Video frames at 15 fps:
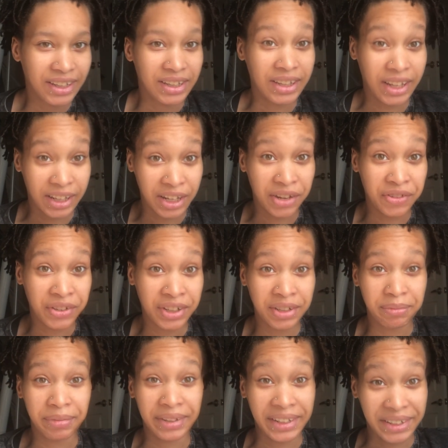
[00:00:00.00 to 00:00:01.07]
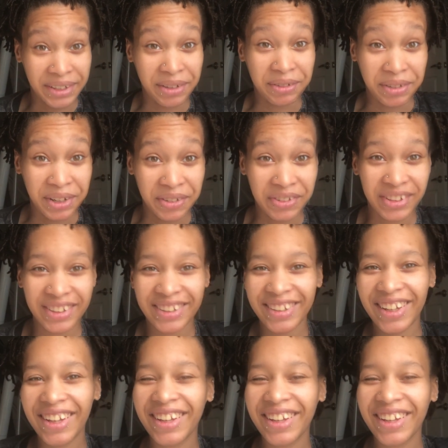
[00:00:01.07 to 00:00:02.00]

They love it, but they don't love it.